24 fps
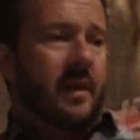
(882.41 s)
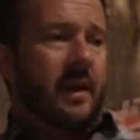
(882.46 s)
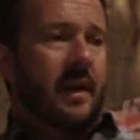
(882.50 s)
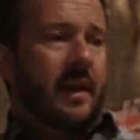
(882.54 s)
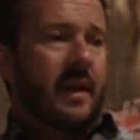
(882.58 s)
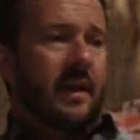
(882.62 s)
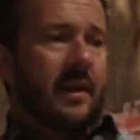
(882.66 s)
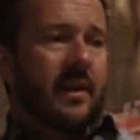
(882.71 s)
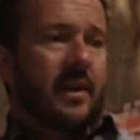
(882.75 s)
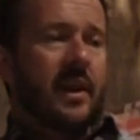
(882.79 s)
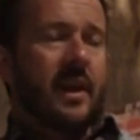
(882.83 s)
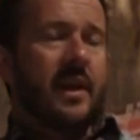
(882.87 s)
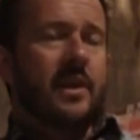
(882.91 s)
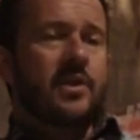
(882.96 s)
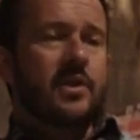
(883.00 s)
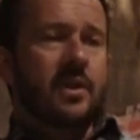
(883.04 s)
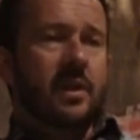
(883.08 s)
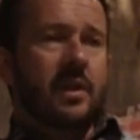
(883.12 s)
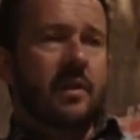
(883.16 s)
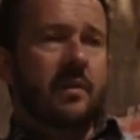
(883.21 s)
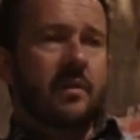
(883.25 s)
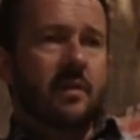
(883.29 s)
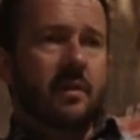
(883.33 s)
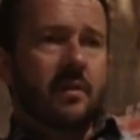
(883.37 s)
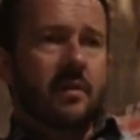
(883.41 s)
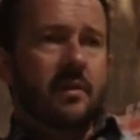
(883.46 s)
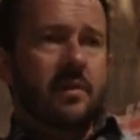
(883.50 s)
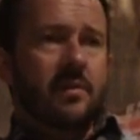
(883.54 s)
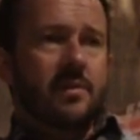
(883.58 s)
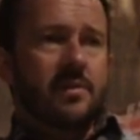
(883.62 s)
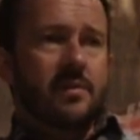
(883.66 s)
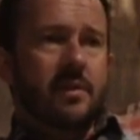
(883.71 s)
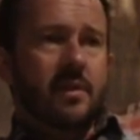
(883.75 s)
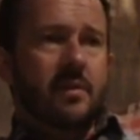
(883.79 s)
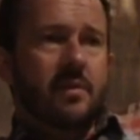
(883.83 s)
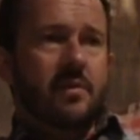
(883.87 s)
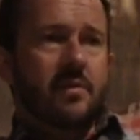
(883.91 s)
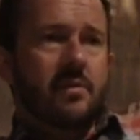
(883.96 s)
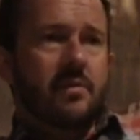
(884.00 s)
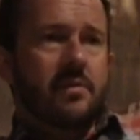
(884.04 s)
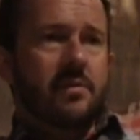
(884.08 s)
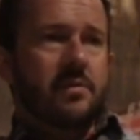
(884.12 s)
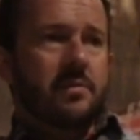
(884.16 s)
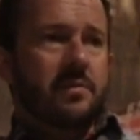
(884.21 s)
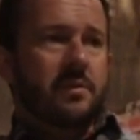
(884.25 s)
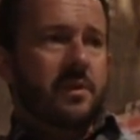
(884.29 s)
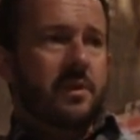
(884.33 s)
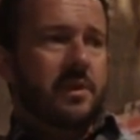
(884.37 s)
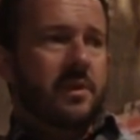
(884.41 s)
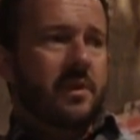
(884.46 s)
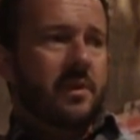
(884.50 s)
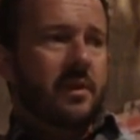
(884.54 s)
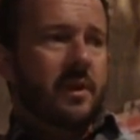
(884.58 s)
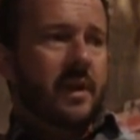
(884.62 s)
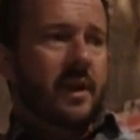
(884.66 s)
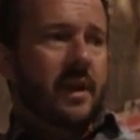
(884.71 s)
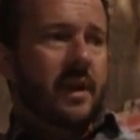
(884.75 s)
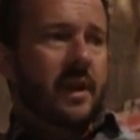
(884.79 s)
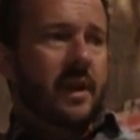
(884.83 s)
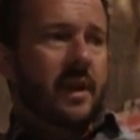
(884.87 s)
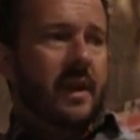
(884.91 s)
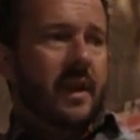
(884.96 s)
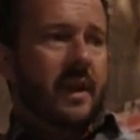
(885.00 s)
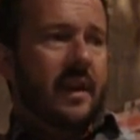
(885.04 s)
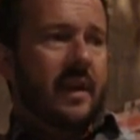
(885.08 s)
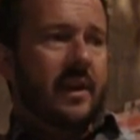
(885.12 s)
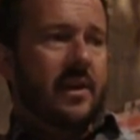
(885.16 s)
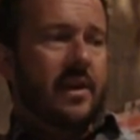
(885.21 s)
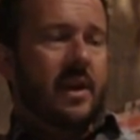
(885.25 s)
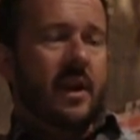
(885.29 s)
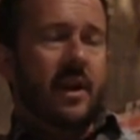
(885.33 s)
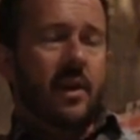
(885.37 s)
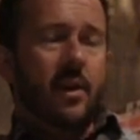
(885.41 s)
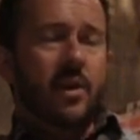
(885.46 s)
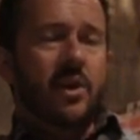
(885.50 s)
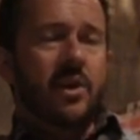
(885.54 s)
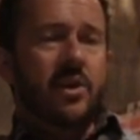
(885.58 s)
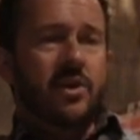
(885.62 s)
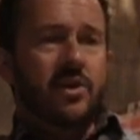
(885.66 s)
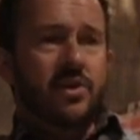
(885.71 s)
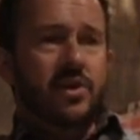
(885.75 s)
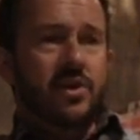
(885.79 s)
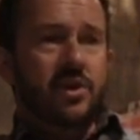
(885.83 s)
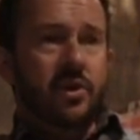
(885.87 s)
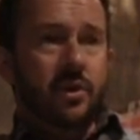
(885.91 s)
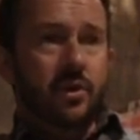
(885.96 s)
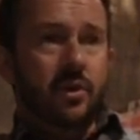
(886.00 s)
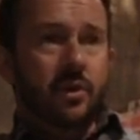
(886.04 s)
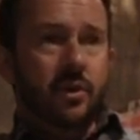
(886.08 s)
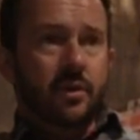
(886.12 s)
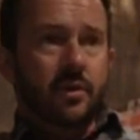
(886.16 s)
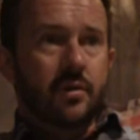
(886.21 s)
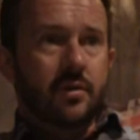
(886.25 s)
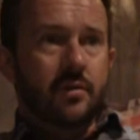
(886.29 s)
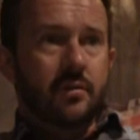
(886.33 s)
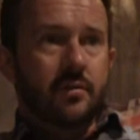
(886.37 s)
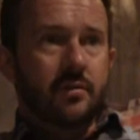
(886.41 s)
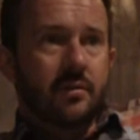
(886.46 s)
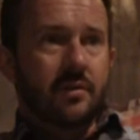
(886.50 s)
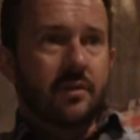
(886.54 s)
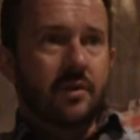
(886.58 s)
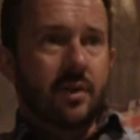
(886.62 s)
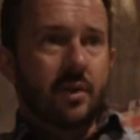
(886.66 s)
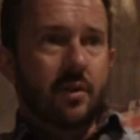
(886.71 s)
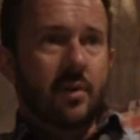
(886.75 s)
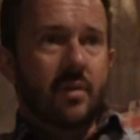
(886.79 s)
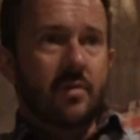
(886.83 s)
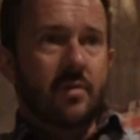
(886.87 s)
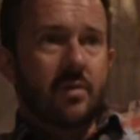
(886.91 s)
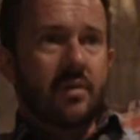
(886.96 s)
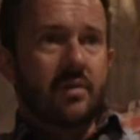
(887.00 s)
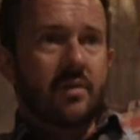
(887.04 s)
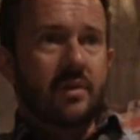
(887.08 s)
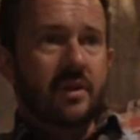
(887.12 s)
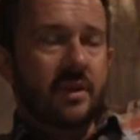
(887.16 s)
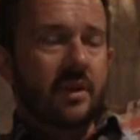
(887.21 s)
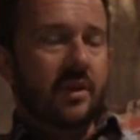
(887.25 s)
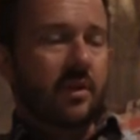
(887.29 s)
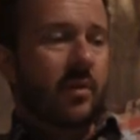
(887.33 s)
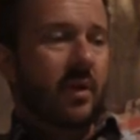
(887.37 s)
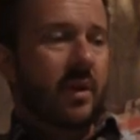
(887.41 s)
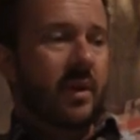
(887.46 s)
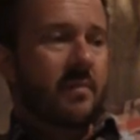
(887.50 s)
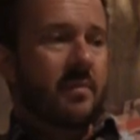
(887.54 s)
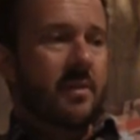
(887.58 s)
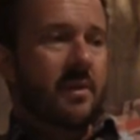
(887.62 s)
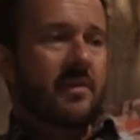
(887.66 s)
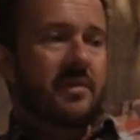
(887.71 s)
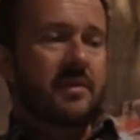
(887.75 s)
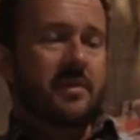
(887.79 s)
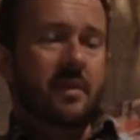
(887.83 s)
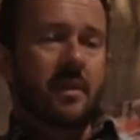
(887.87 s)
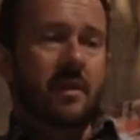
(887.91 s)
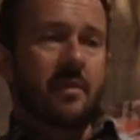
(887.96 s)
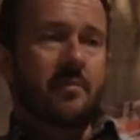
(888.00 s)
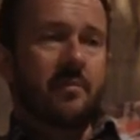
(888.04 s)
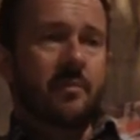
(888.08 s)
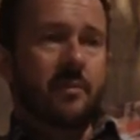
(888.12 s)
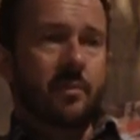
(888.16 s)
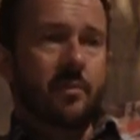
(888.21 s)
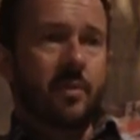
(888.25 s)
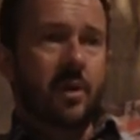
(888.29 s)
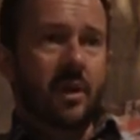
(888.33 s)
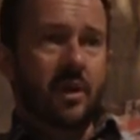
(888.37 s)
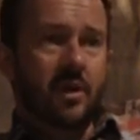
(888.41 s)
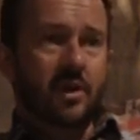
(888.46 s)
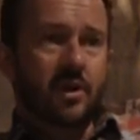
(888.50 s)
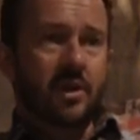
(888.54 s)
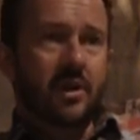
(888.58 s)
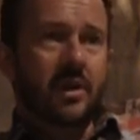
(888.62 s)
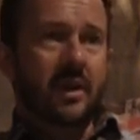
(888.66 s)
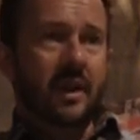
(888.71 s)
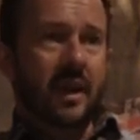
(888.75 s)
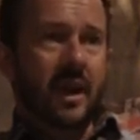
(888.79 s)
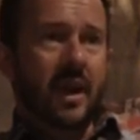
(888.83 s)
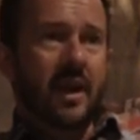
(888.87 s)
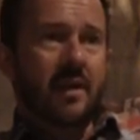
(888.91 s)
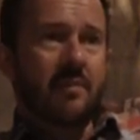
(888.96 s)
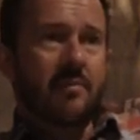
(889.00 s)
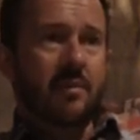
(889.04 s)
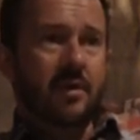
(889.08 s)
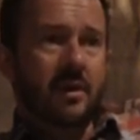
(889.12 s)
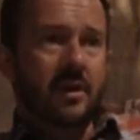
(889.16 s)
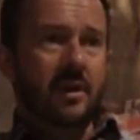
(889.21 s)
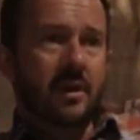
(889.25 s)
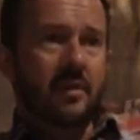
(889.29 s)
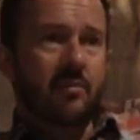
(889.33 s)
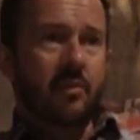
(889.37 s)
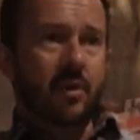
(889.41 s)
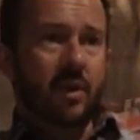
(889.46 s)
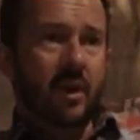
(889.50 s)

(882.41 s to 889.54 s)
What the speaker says: engaging. So it only does us good. We built in a great amount of time for polishing the game and